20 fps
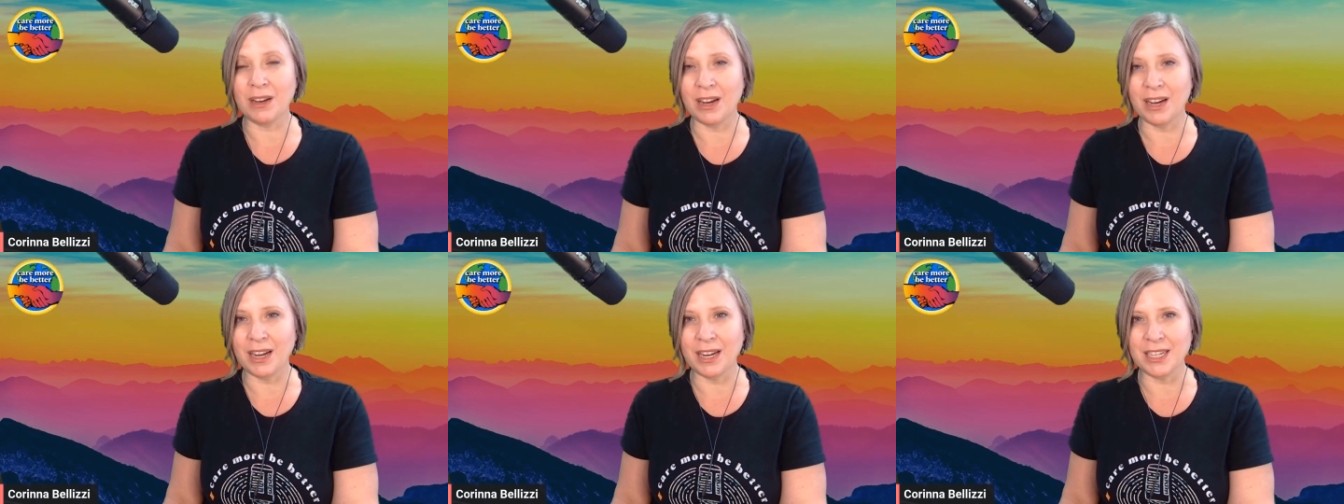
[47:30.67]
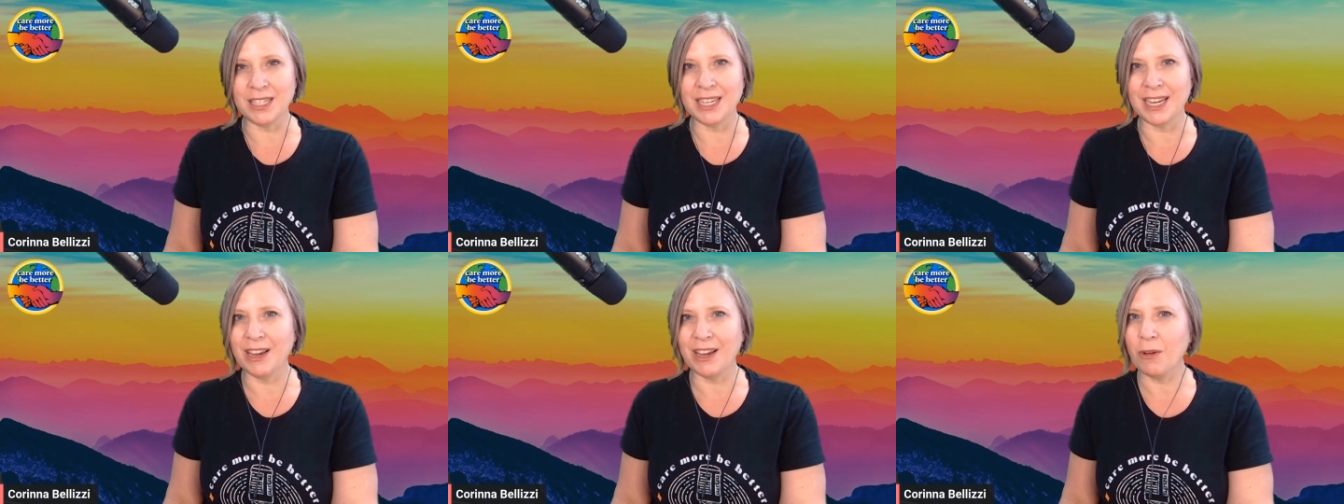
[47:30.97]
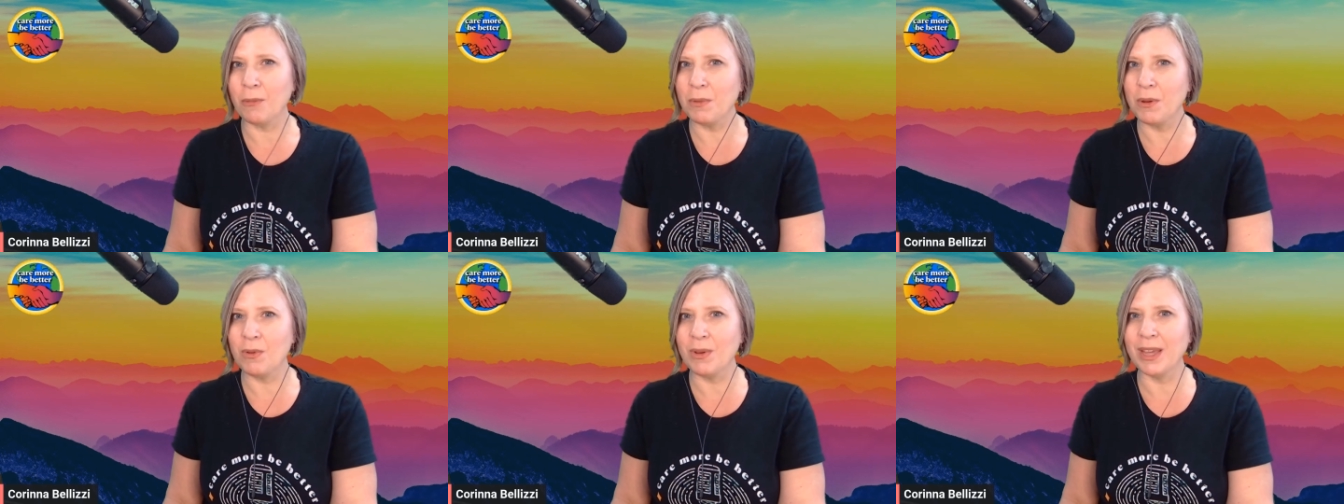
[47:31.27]
guide to
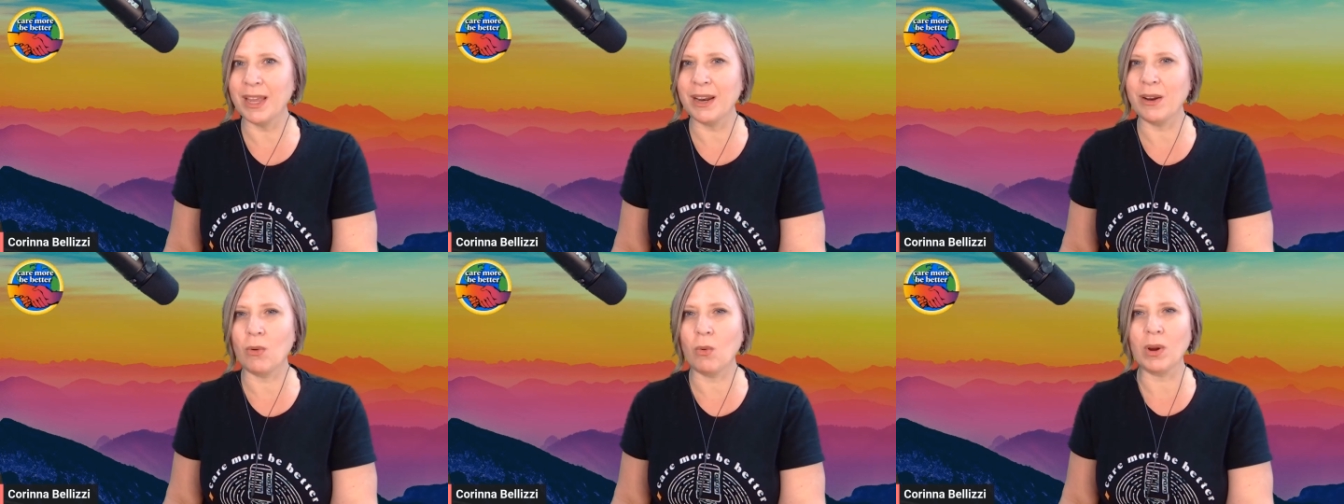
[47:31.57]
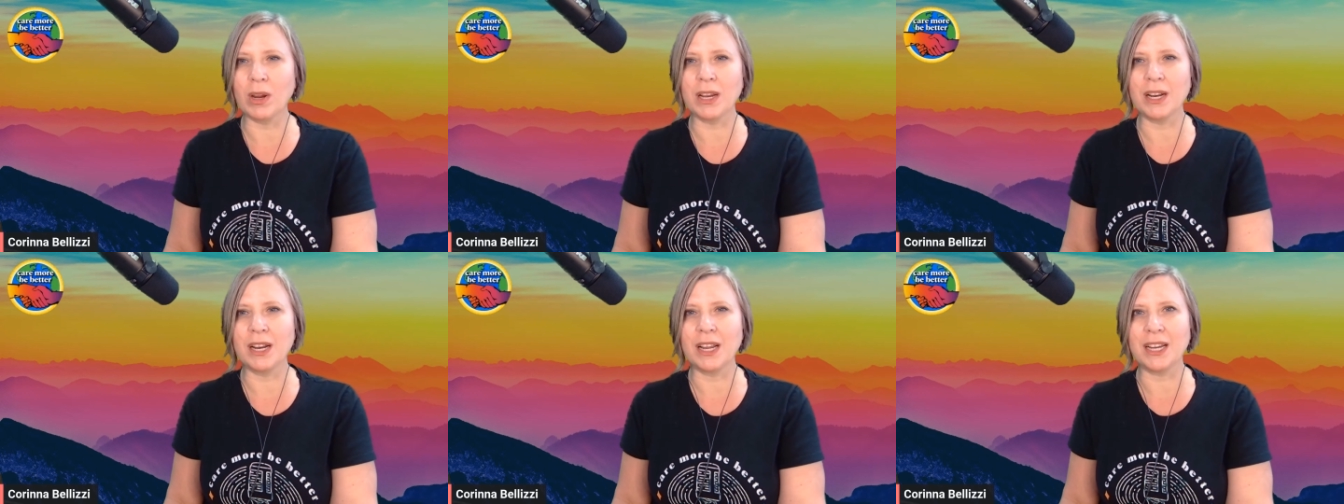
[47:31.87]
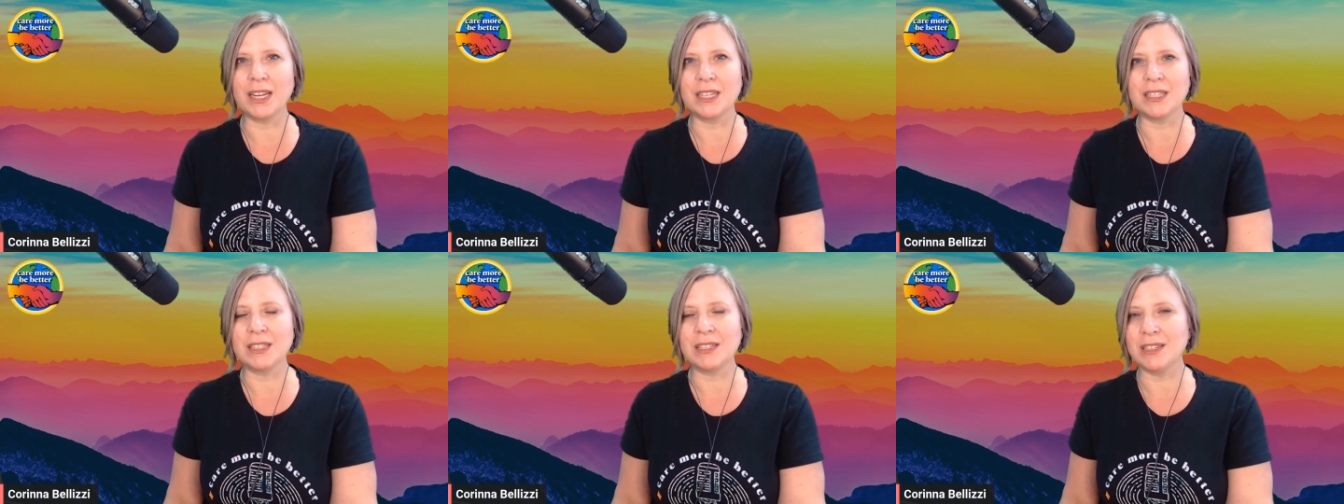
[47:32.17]
help you get
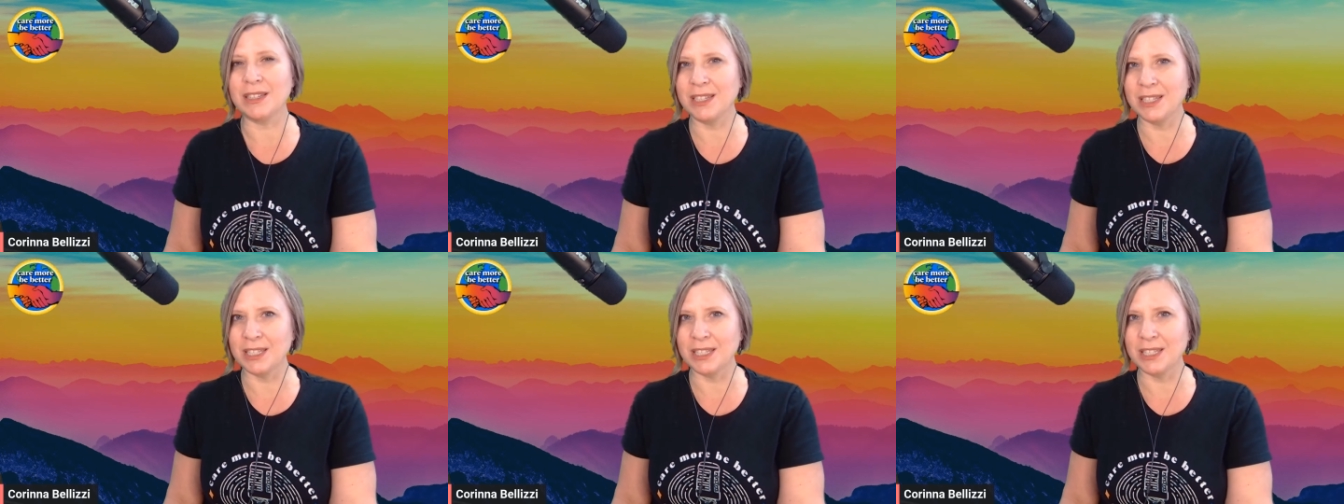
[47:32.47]
organized,